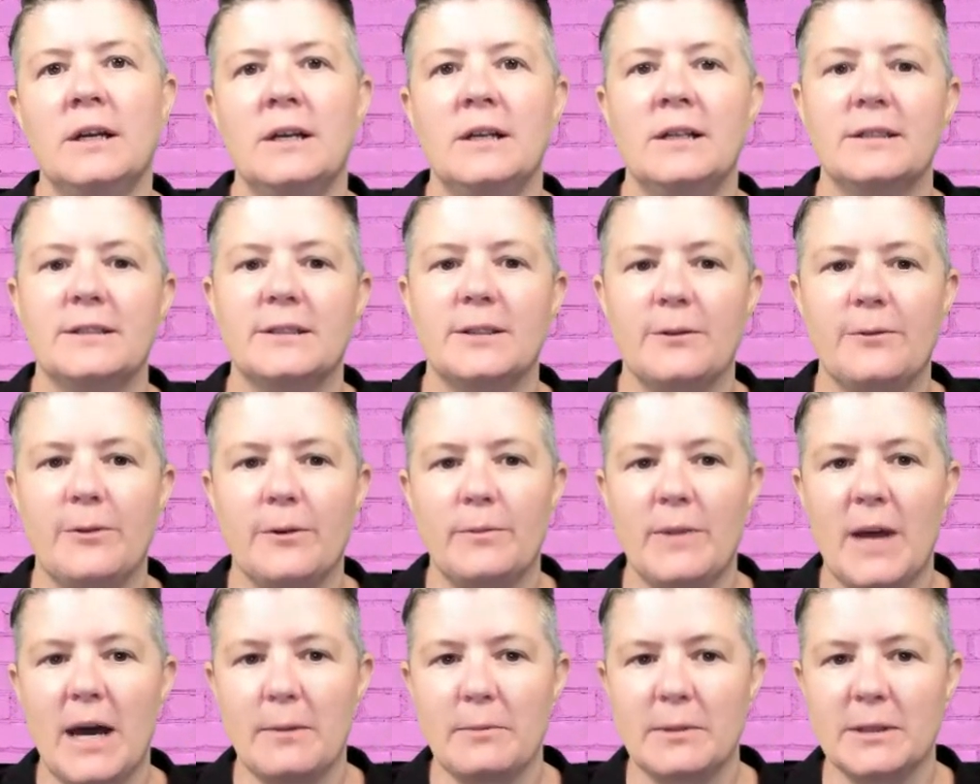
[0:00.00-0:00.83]
So from
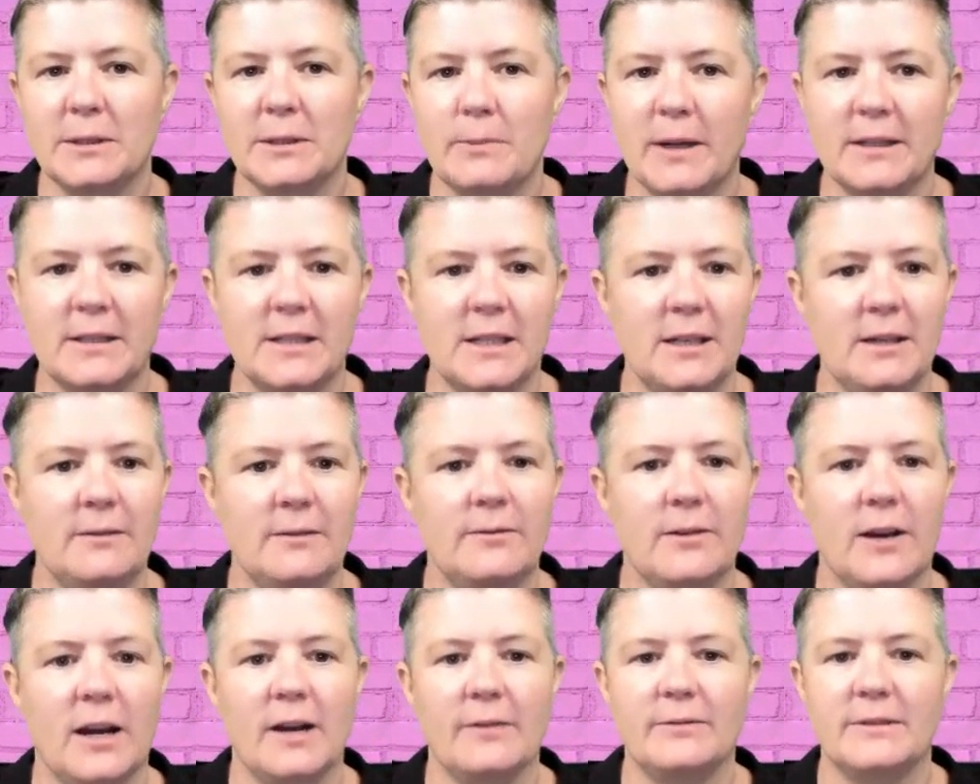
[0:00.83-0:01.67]
that perspective,
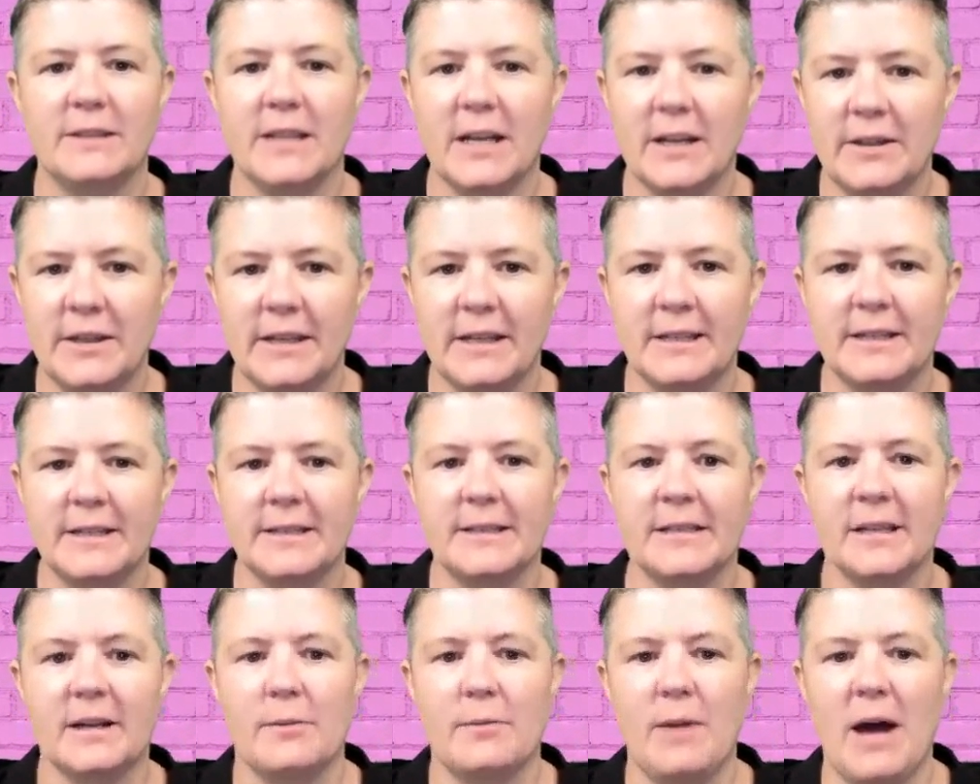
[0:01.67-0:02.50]
I've done
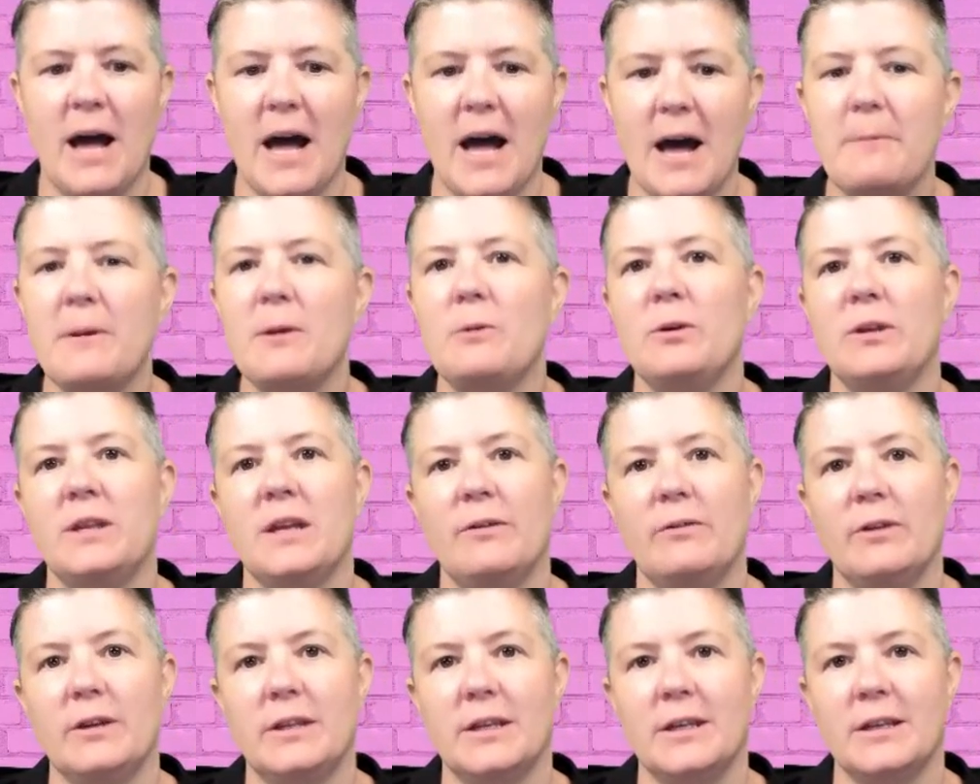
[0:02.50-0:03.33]
this. I'm happy with
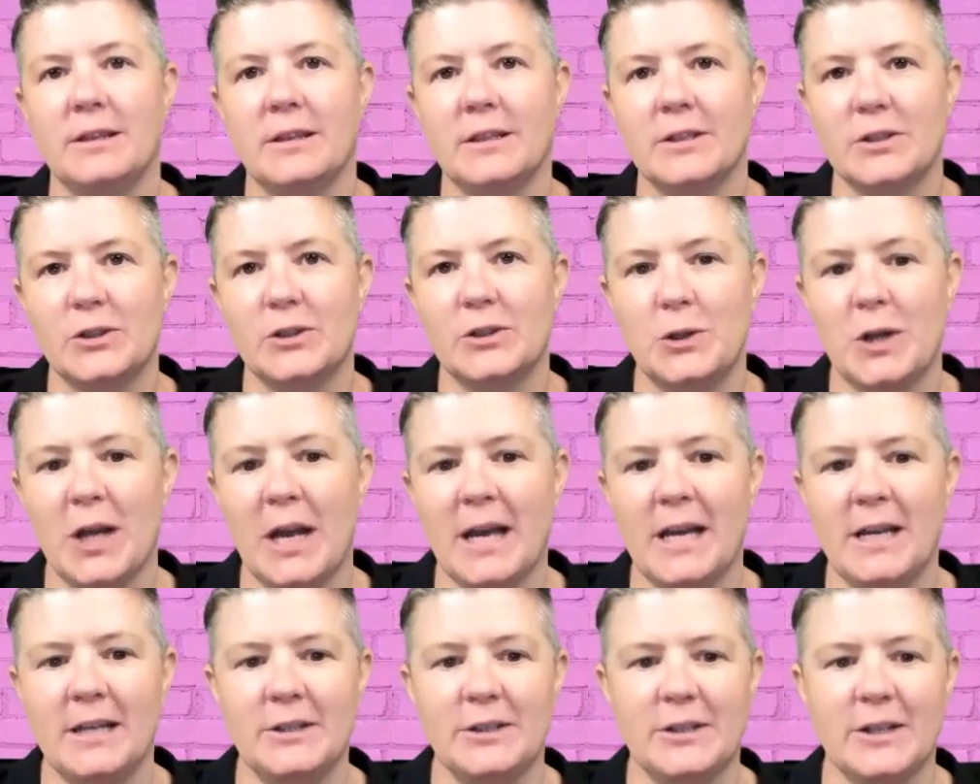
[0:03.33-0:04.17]
everything that's
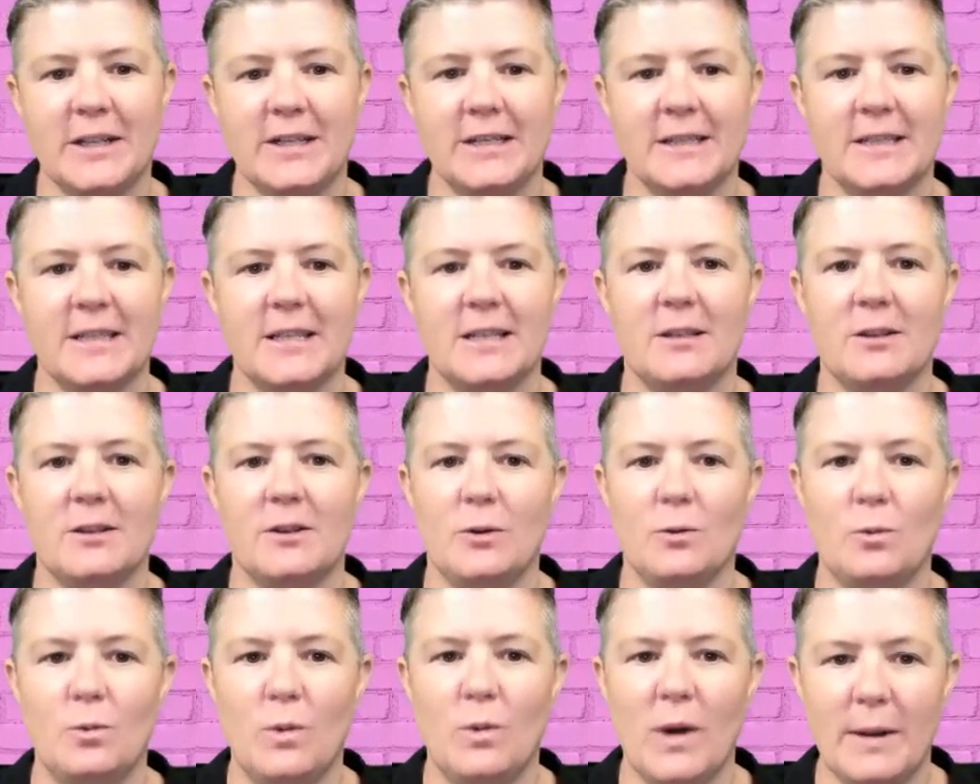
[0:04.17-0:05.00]
changed. I can see the
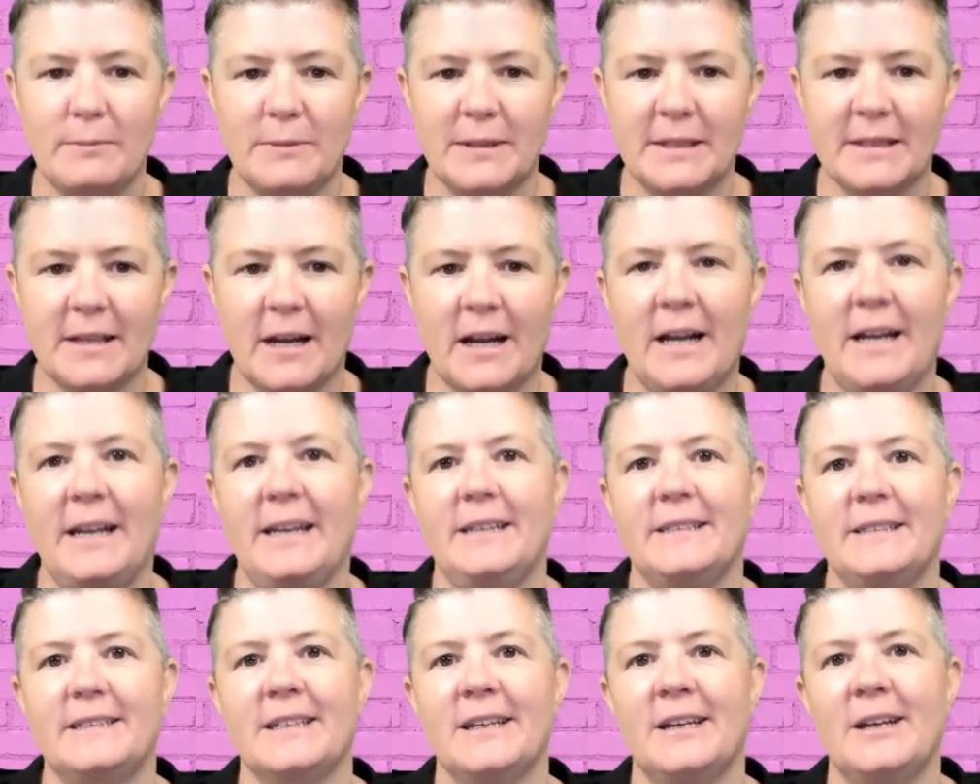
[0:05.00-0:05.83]
new
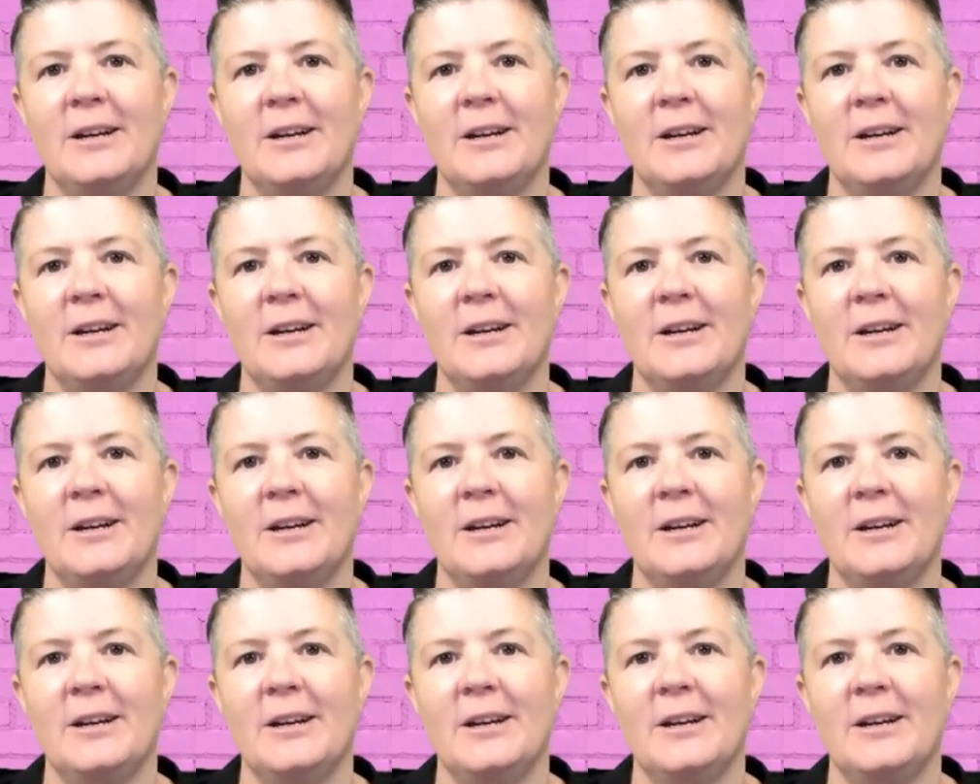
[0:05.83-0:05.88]
website.